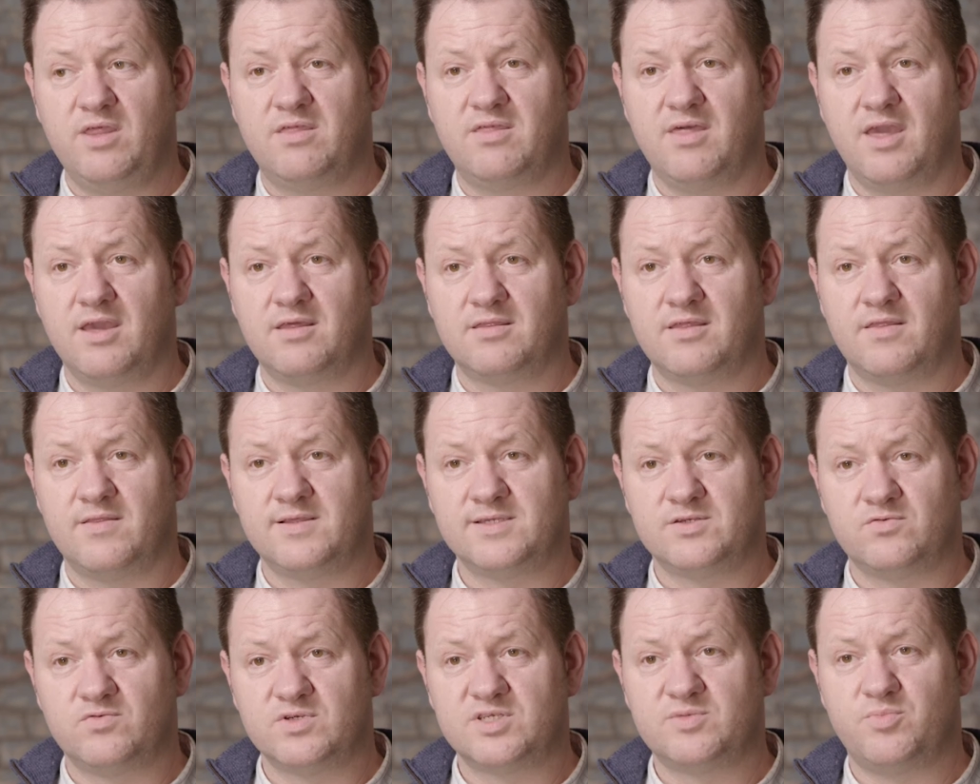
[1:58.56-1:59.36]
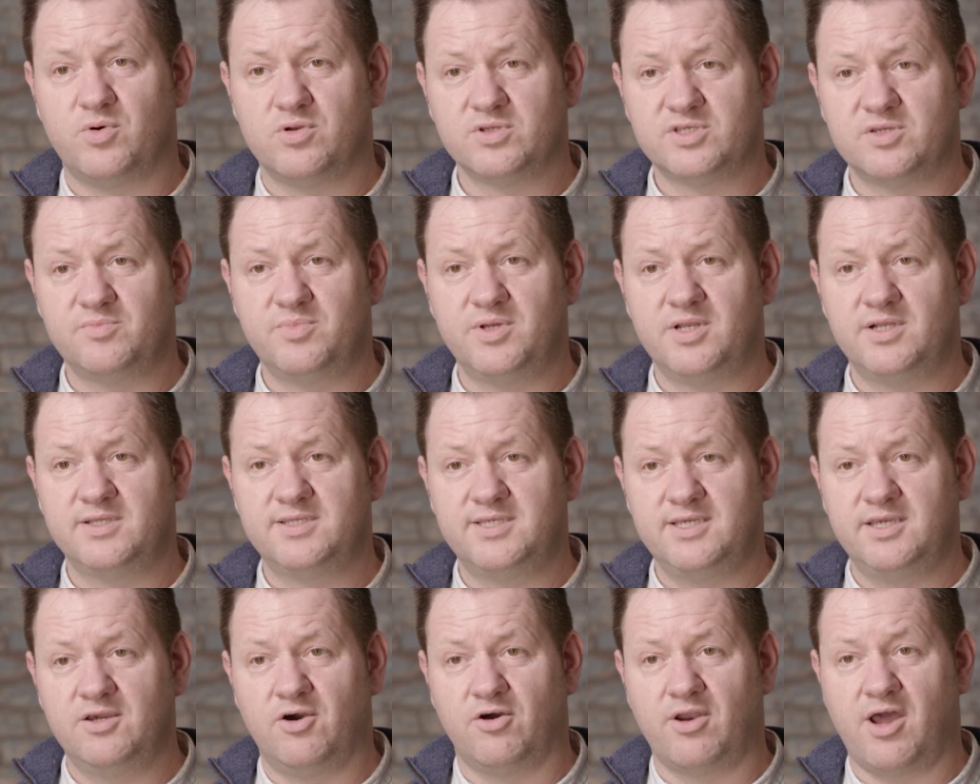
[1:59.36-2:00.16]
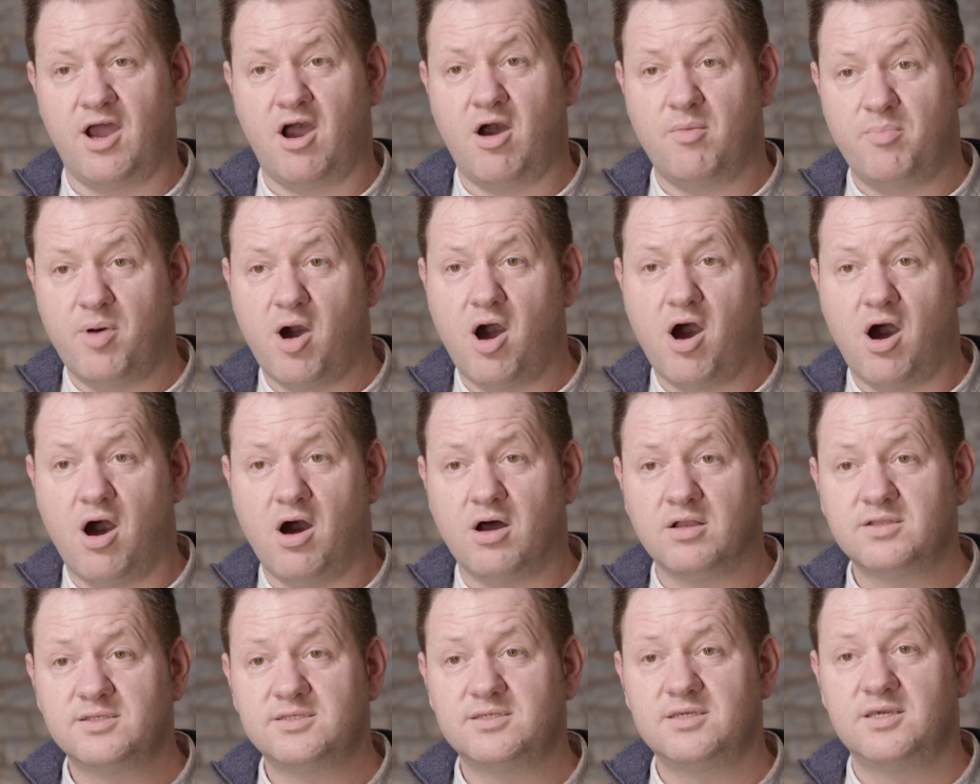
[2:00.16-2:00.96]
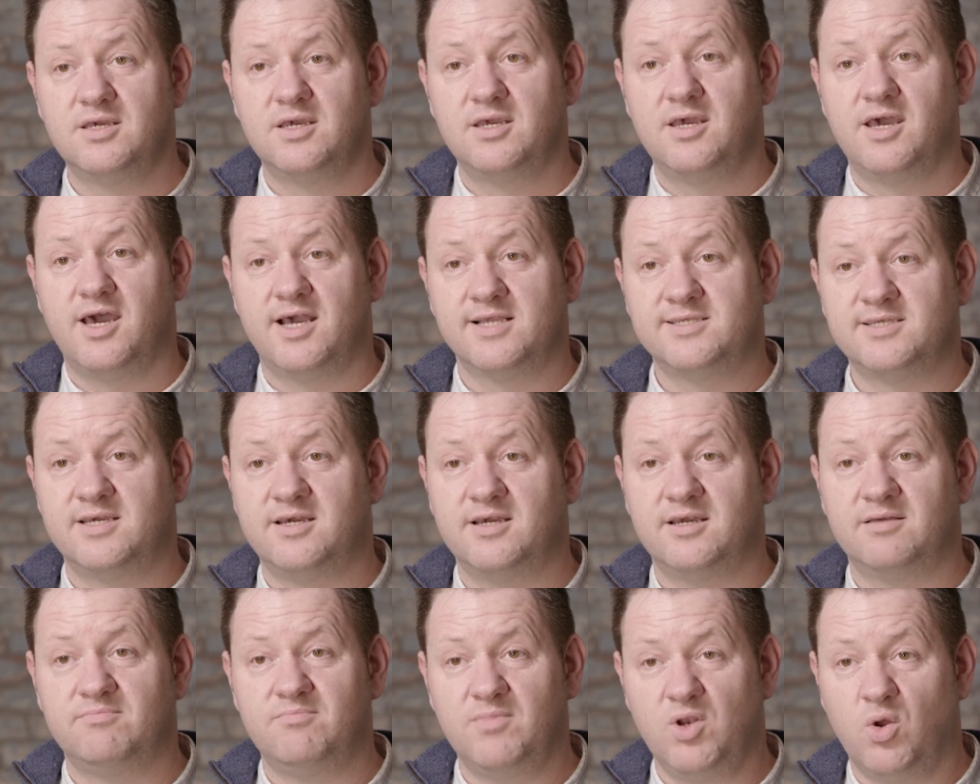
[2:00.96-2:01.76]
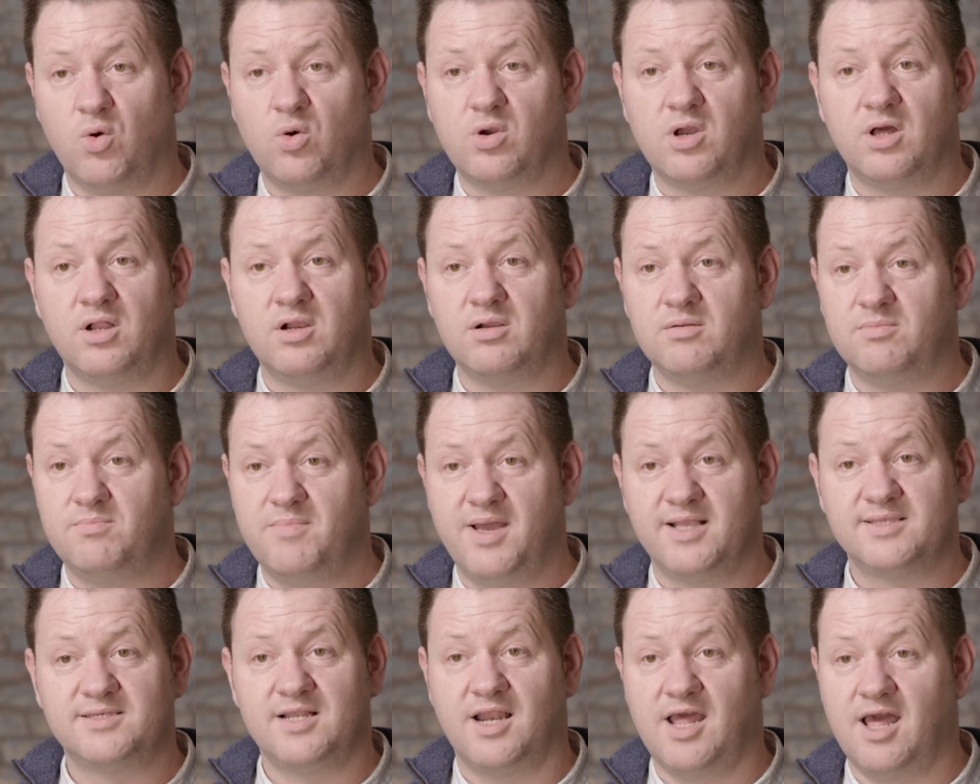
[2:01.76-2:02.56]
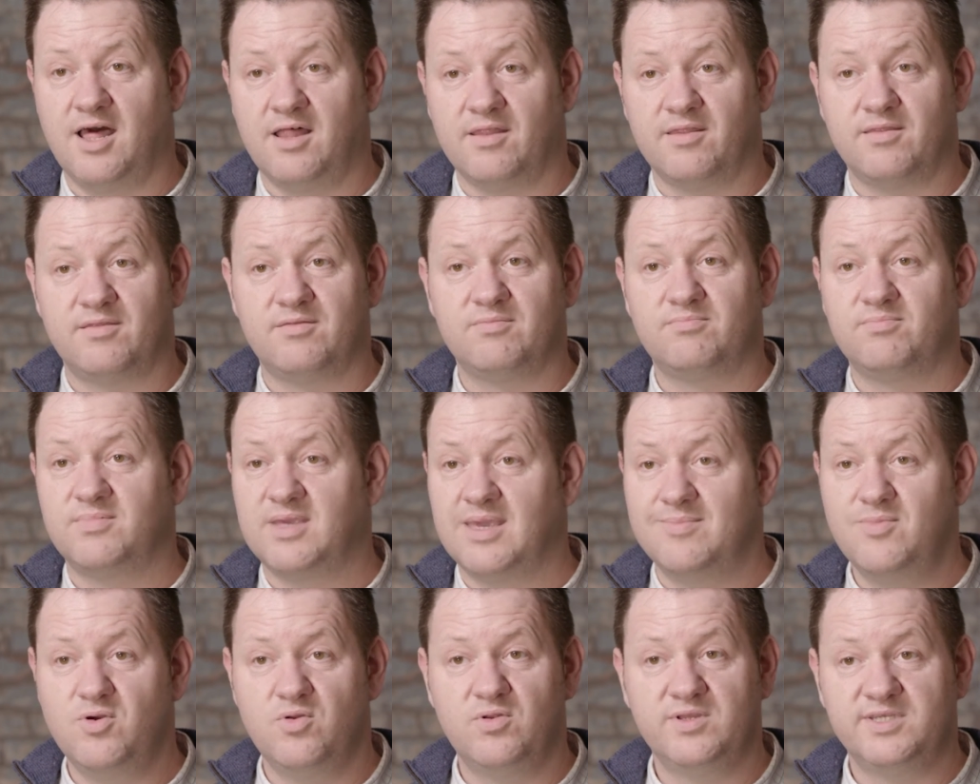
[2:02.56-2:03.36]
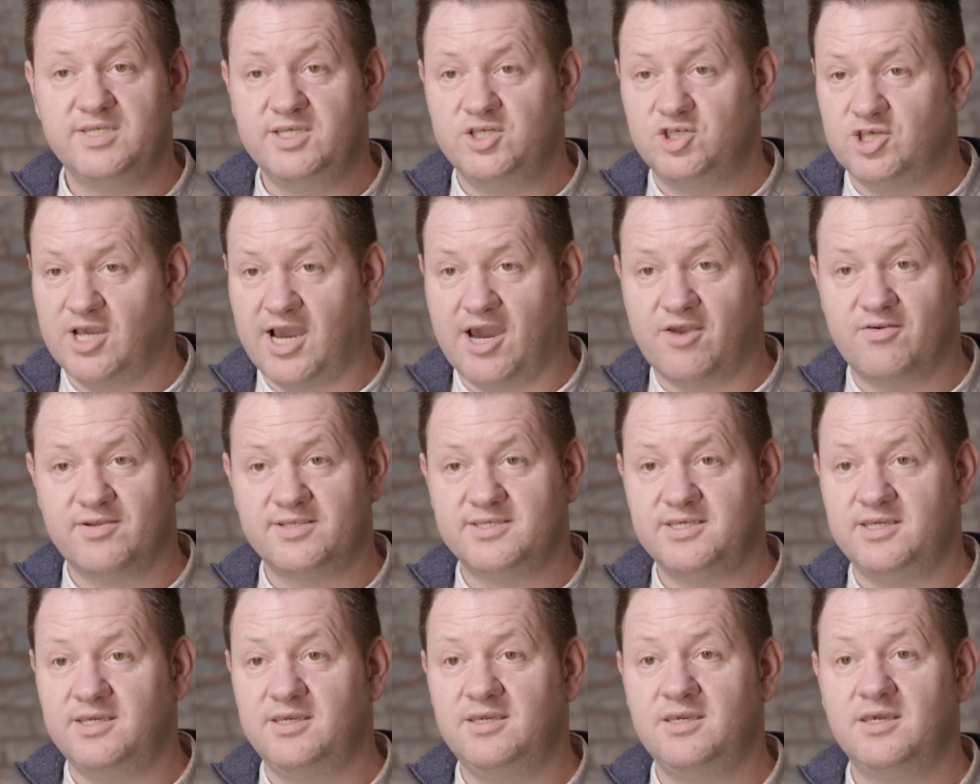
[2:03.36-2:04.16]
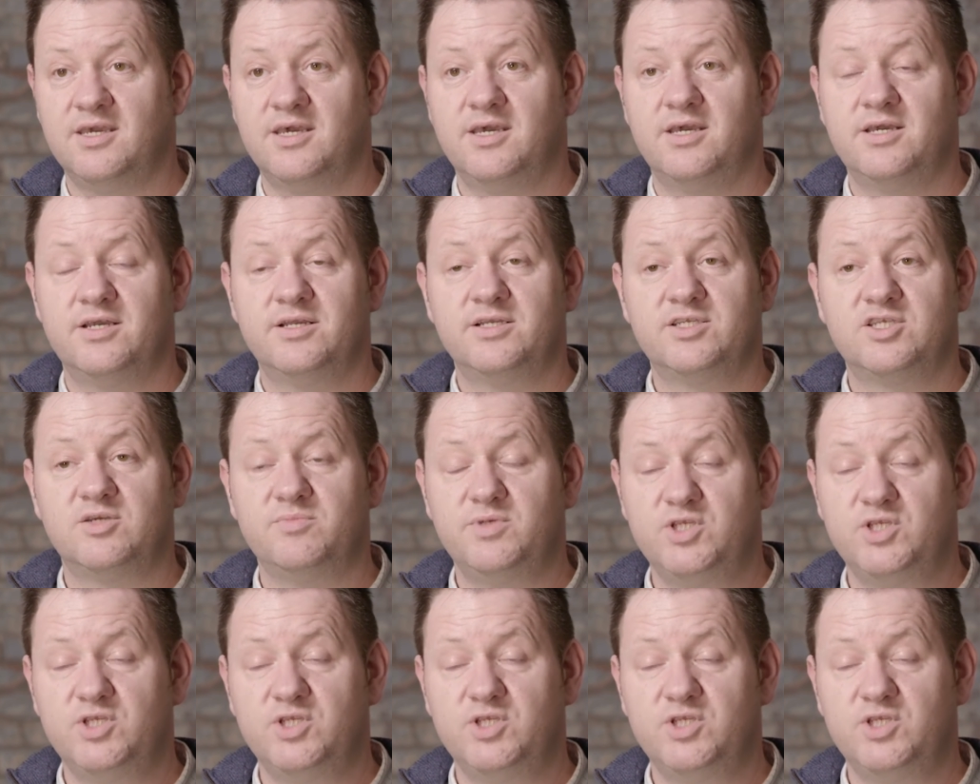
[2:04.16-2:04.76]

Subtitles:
think that there's a responsibility on our part as a local mental health community charity to